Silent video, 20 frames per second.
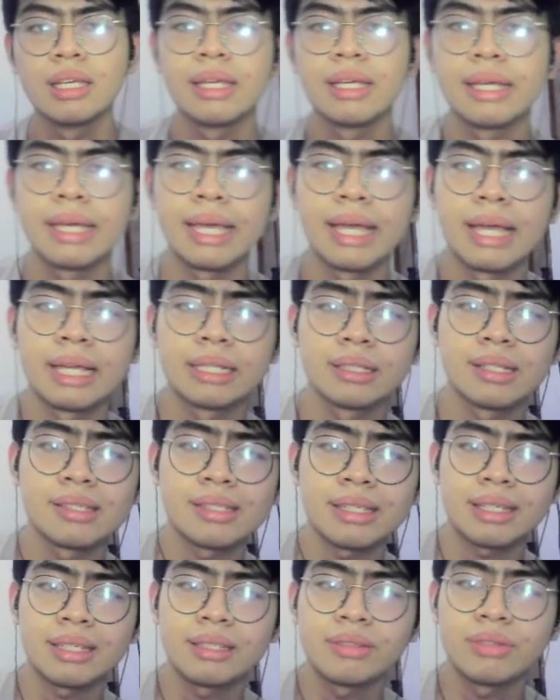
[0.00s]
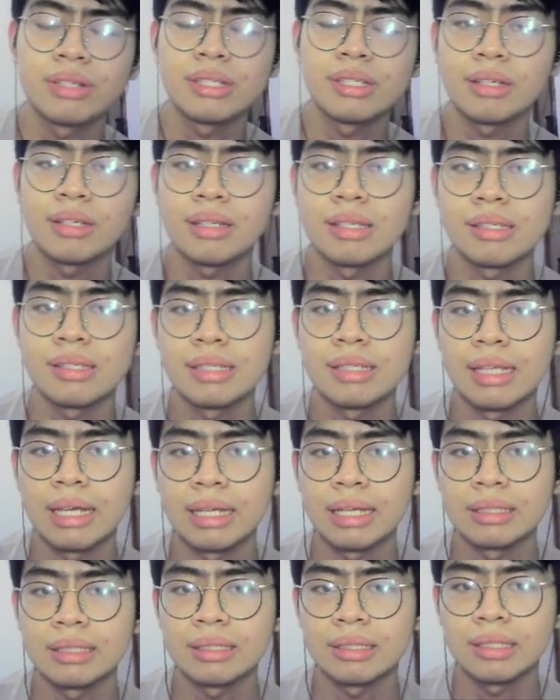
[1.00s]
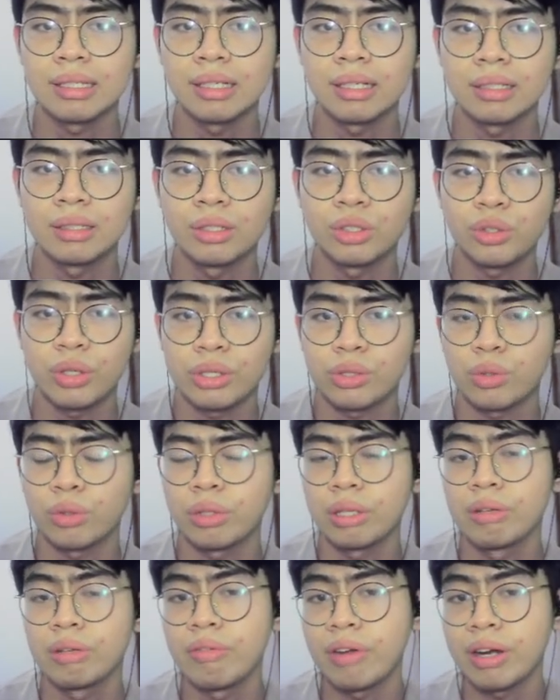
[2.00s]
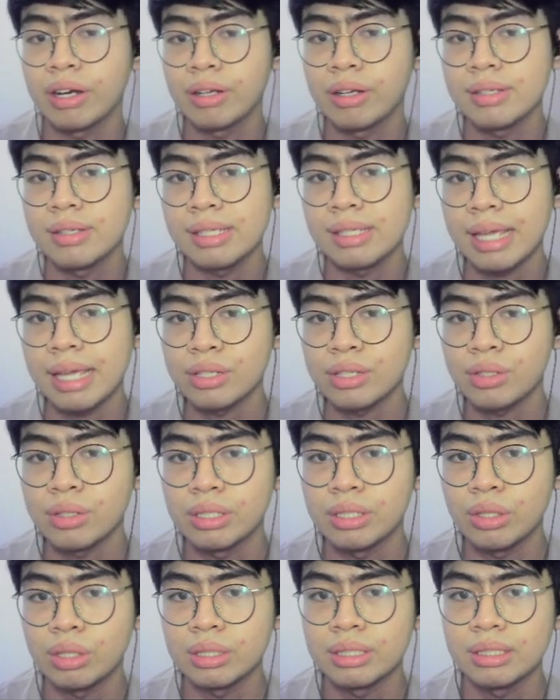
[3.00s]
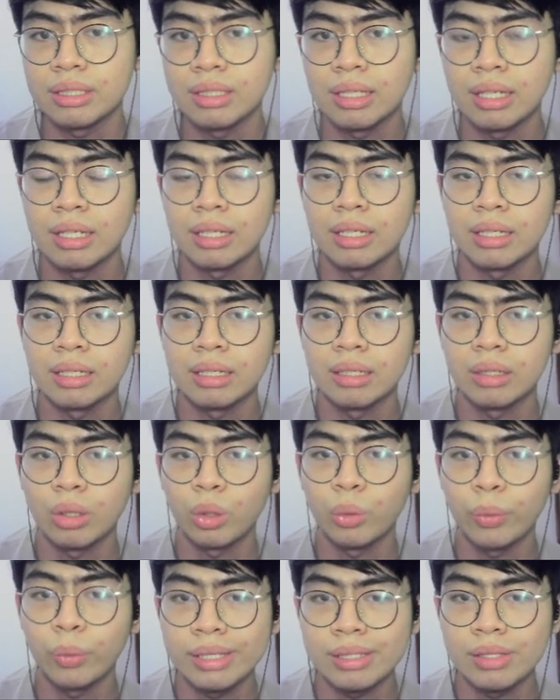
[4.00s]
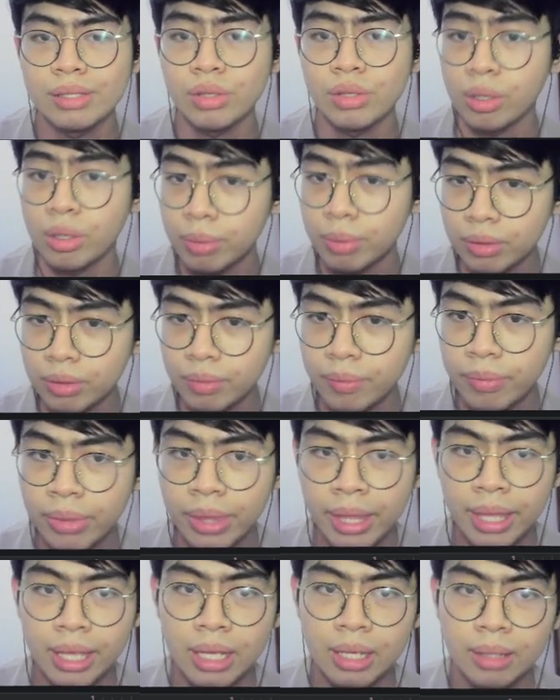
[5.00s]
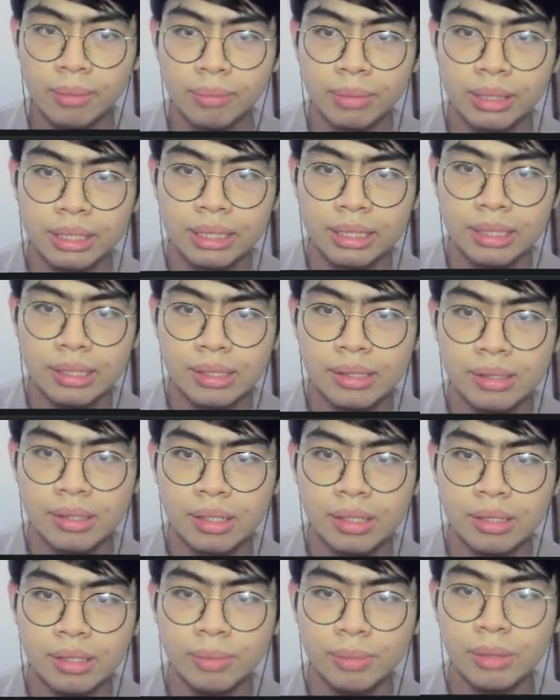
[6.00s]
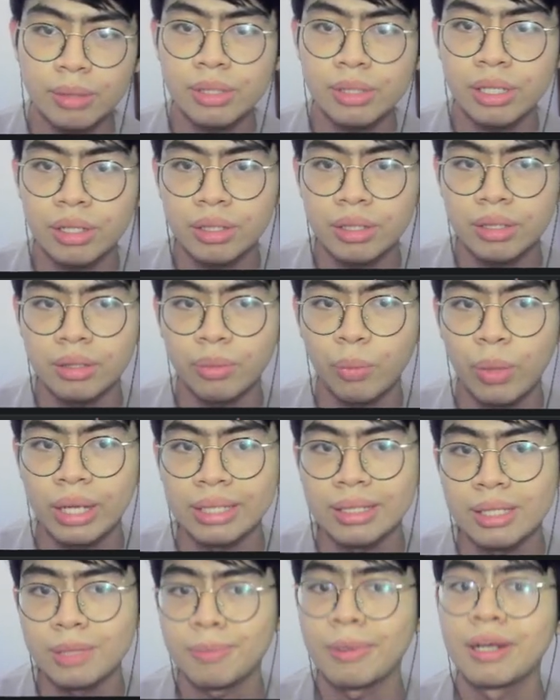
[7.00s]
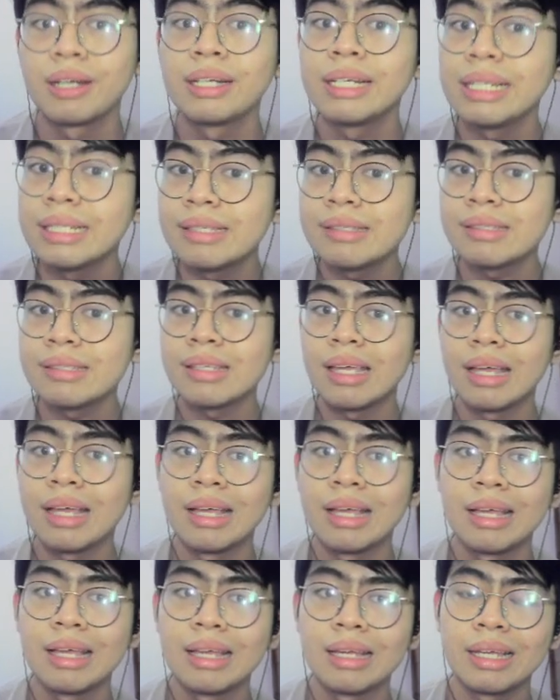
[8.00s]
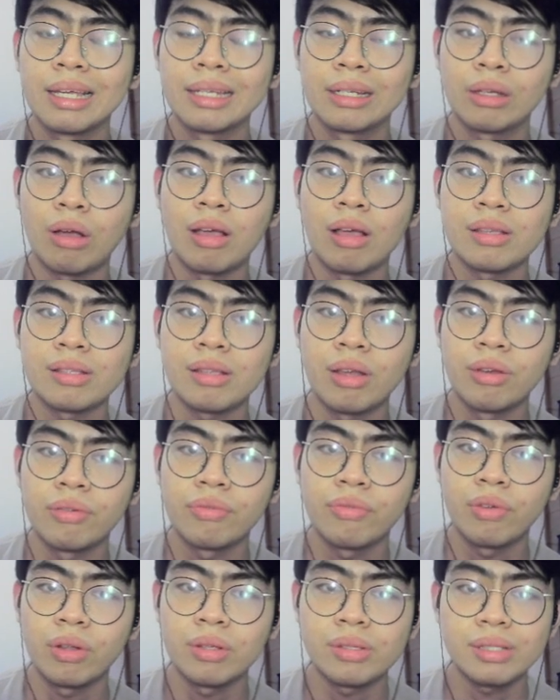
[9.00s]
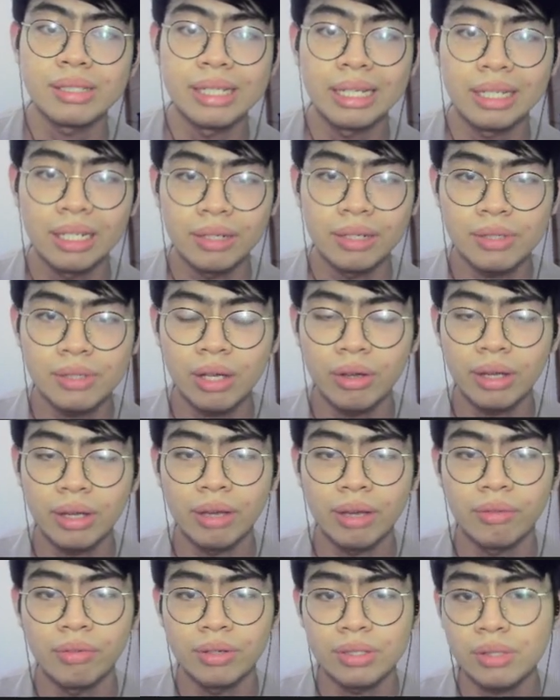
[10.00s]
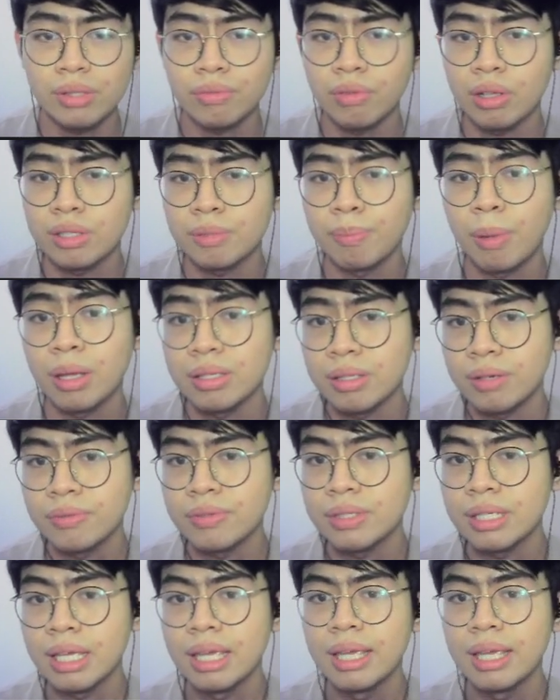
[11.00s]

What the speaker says: And the second reason is that the threshold invariance is actually not always desirable, because sometimes there are wide disparities in the cost of false negatives versus false positives,